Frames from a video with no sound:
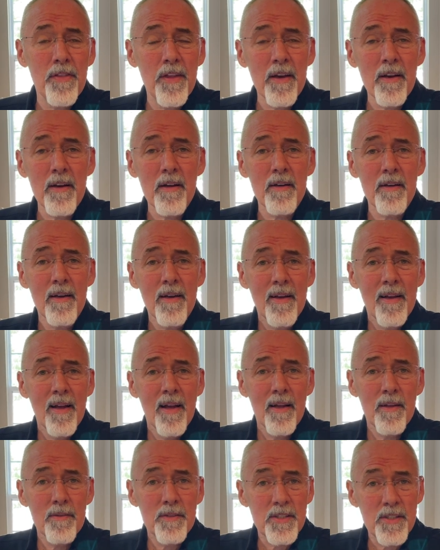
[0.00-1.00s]
their
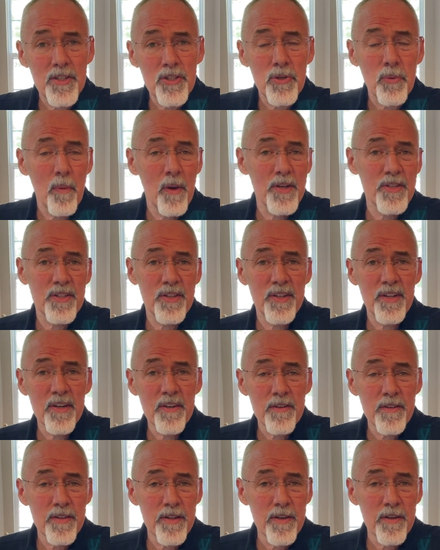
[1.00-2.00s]
situation,
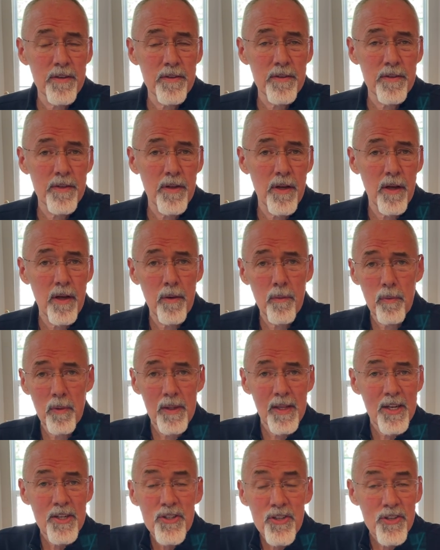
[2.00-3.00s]
their
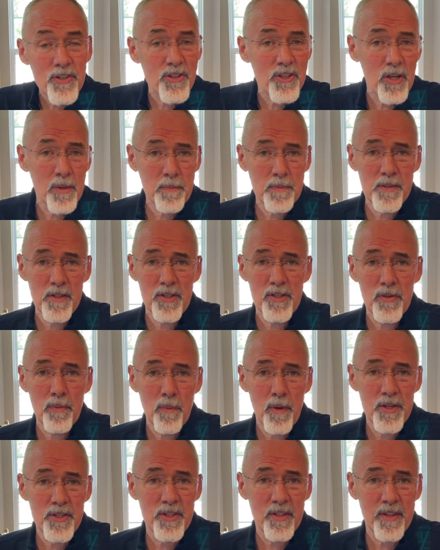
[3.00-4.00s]
relationship
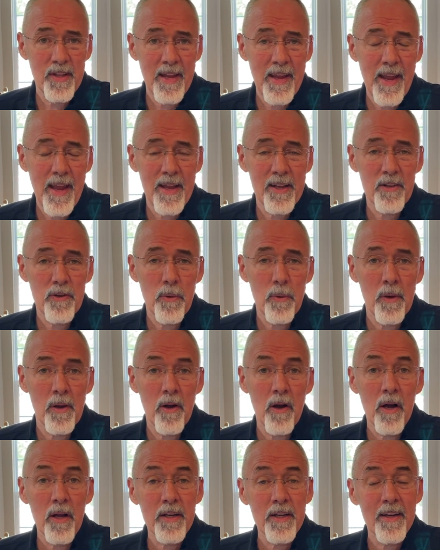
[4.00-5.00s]
situation they had going
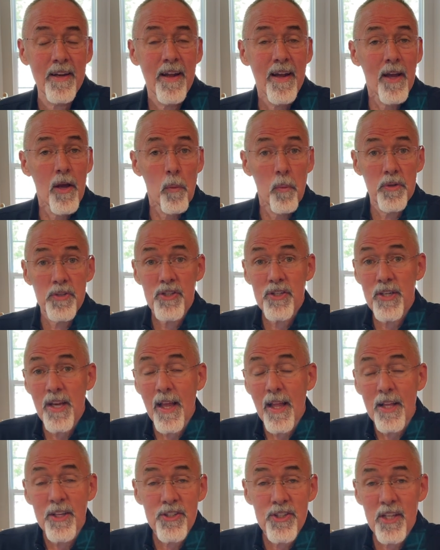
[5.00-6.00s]
on, and was
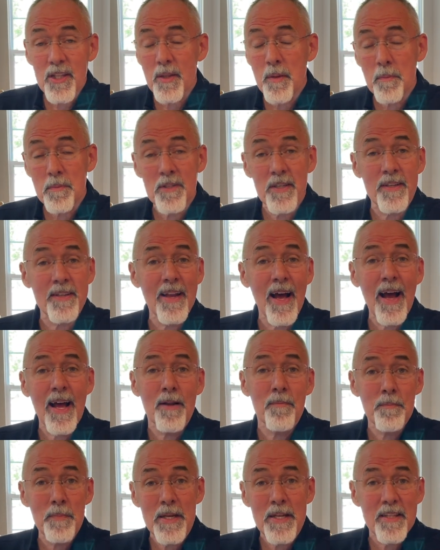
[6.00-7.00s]
challenging them to
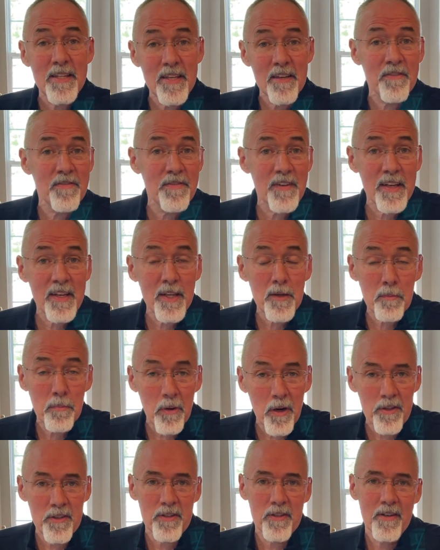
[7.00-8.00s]
not be the offended
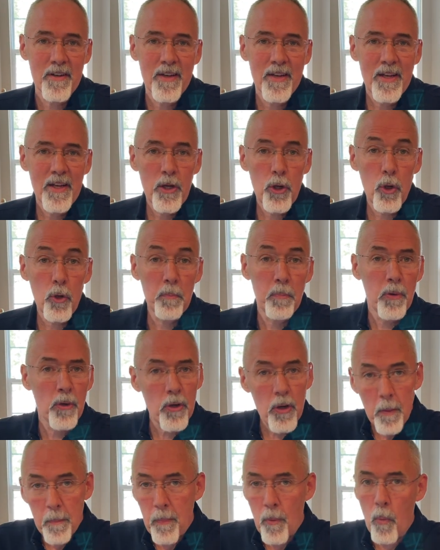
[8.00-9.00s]
brother who put
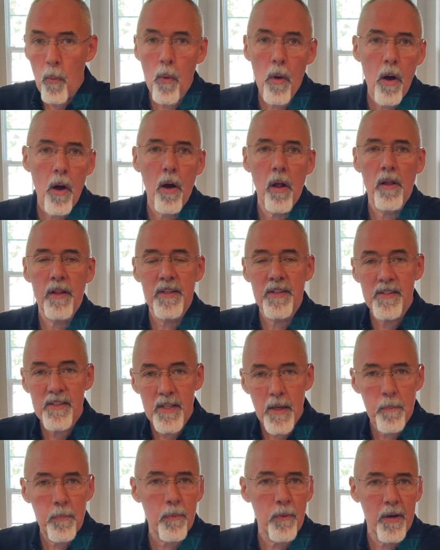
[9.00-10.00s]
up a wall and
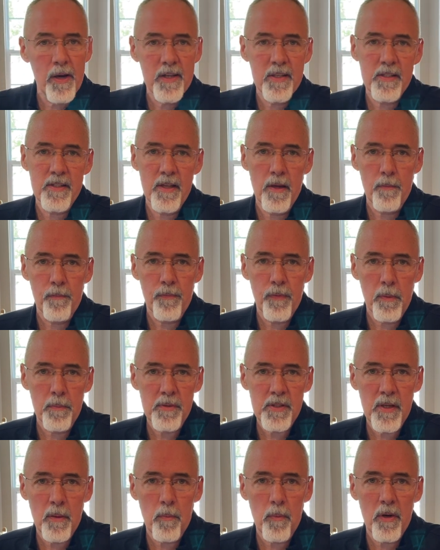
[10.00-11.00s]
separates them from
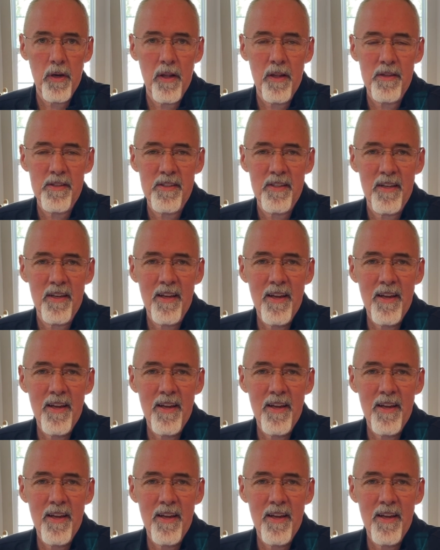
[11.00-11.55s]
someone else.